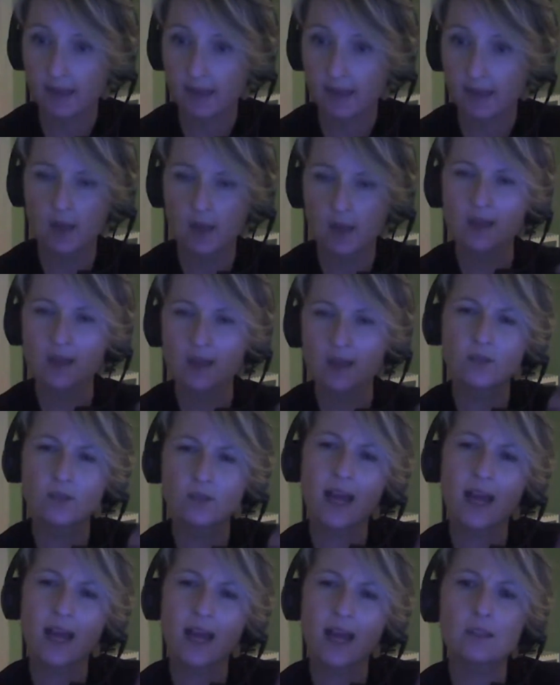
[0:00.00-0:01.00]
So now when
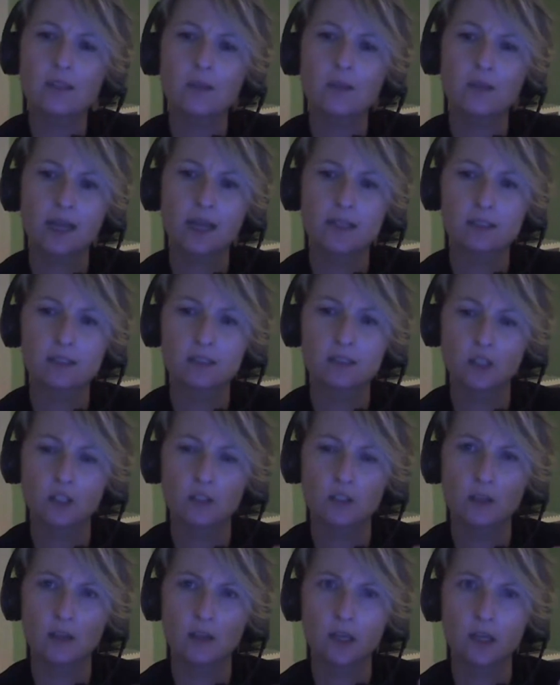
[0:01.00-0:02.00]
someone asks you to
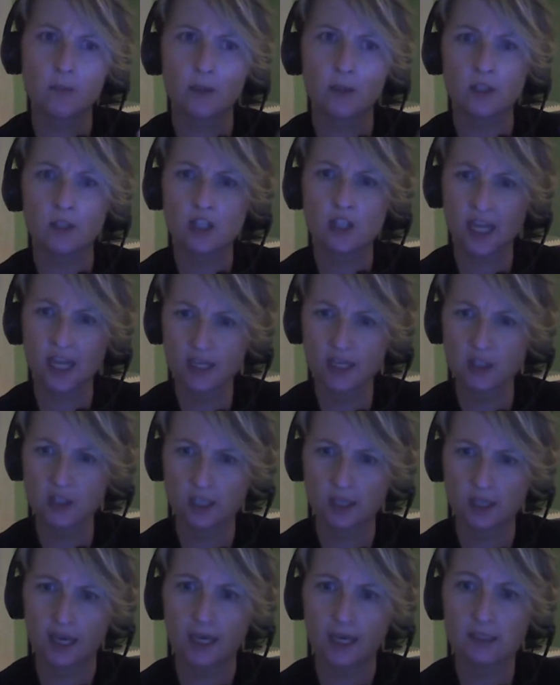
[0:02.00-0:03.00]
think about changing
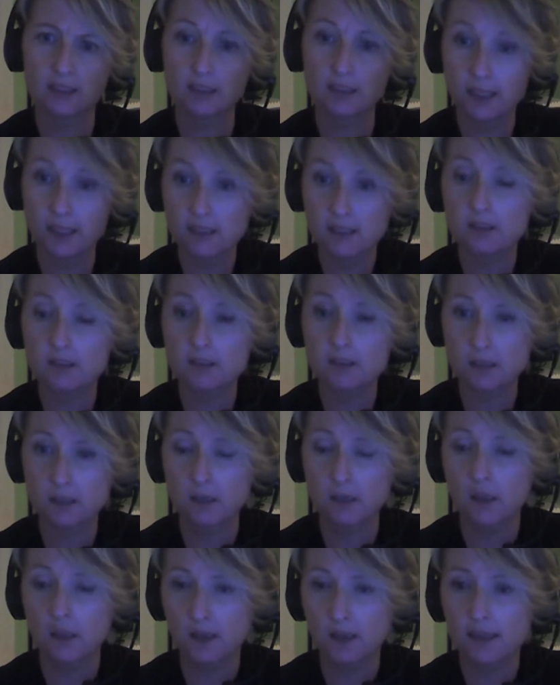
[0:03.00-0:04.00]
that,
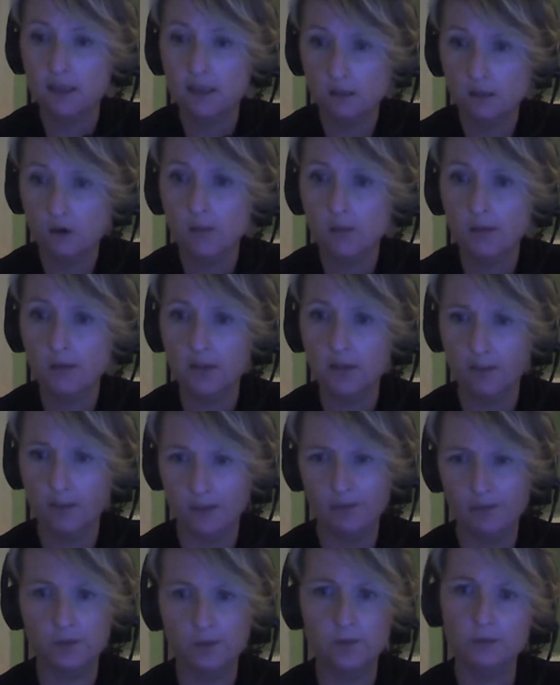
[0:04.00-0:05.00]
it's normal that
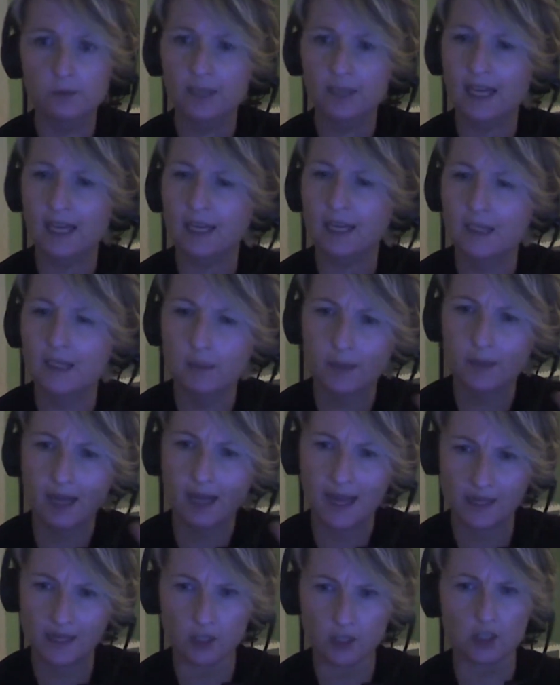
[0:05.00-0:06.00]
people get a little bit
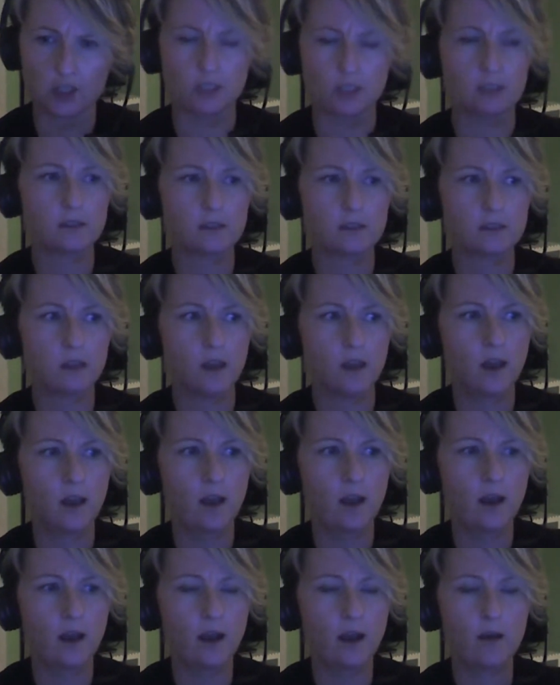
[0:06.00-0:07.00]
anxious.
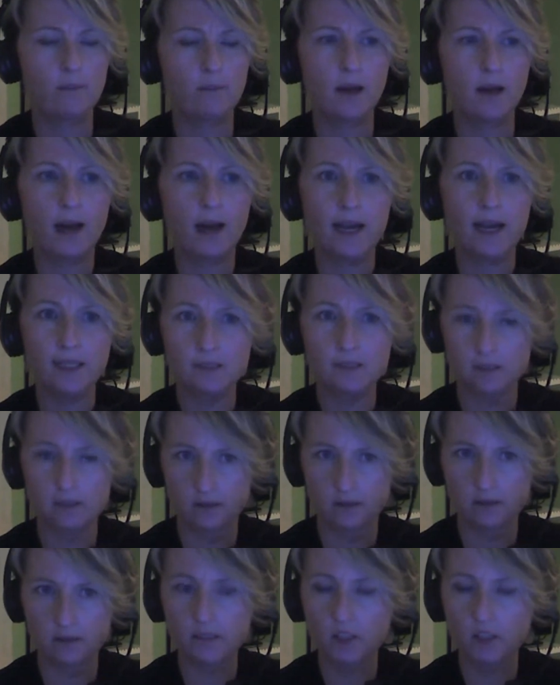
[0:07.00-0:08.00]
I
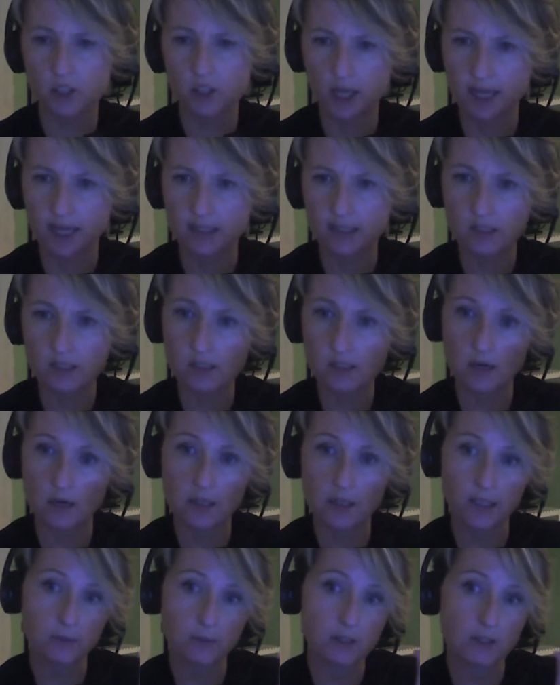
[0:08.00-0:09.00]
suggest starting
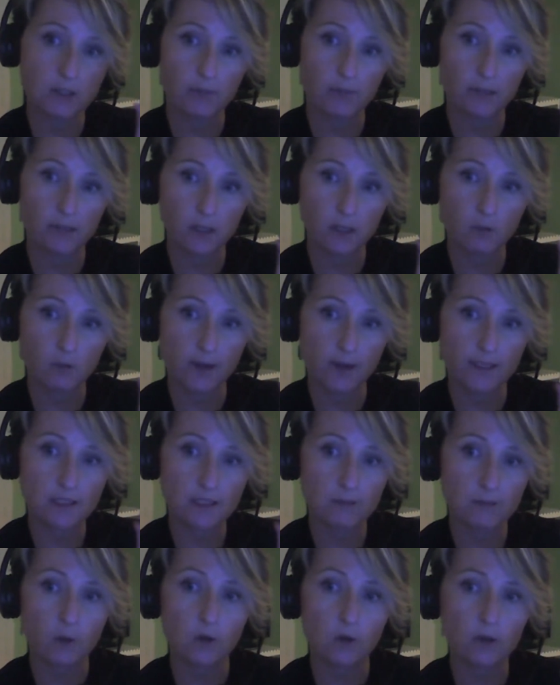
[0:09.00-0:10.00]
with something quite
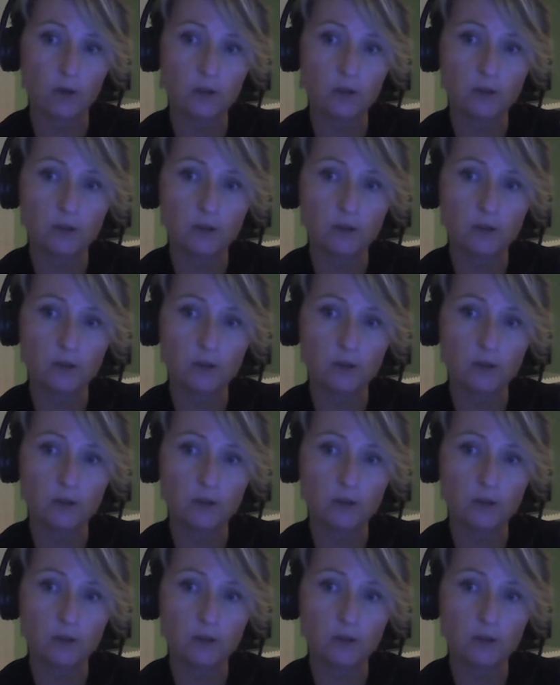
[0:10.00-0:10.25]
small.